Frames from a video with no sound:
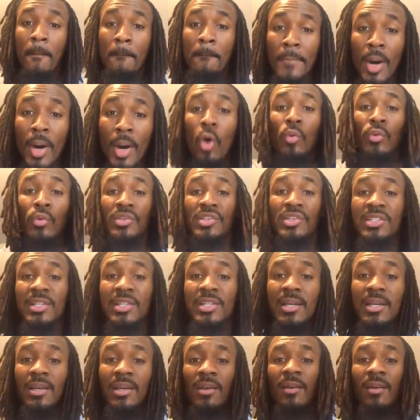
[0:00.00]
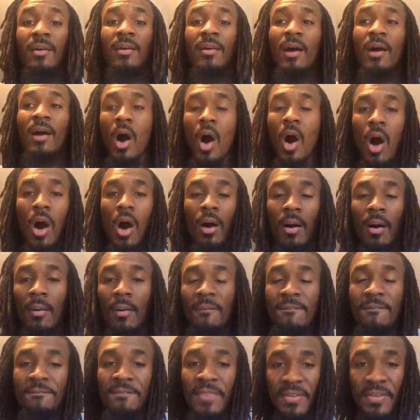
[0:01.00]
post
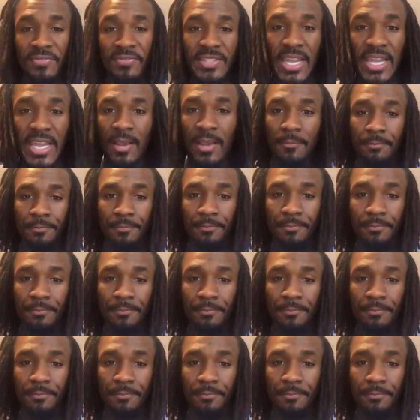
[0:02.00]
fifty.